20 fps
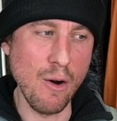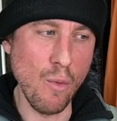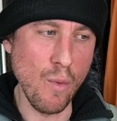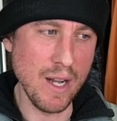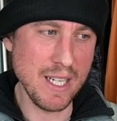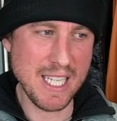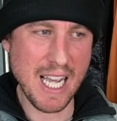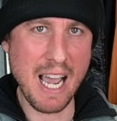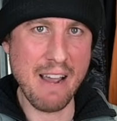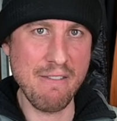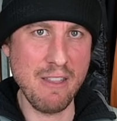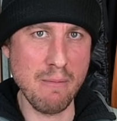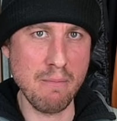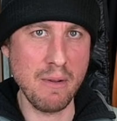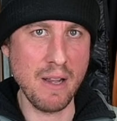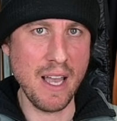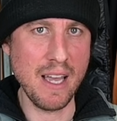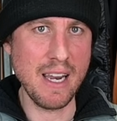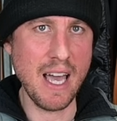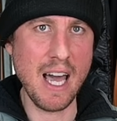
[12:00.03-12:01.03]
once I have them
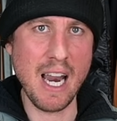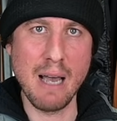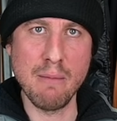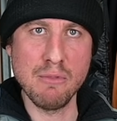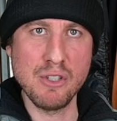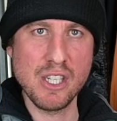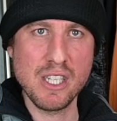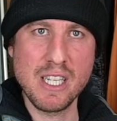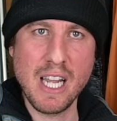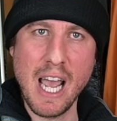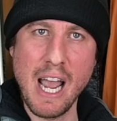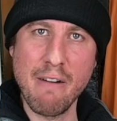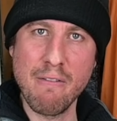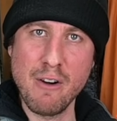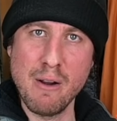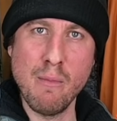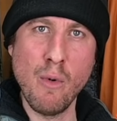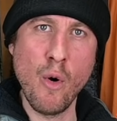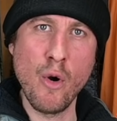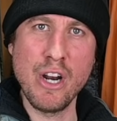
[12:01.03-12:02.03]
planned out, I'm just
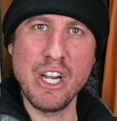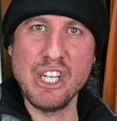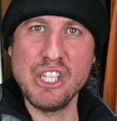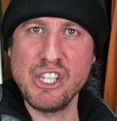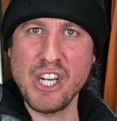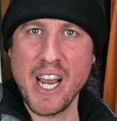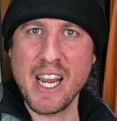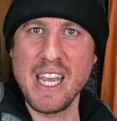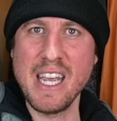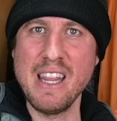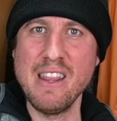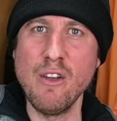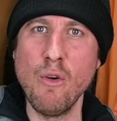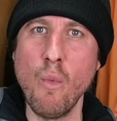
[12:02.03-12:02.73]
every morning checking the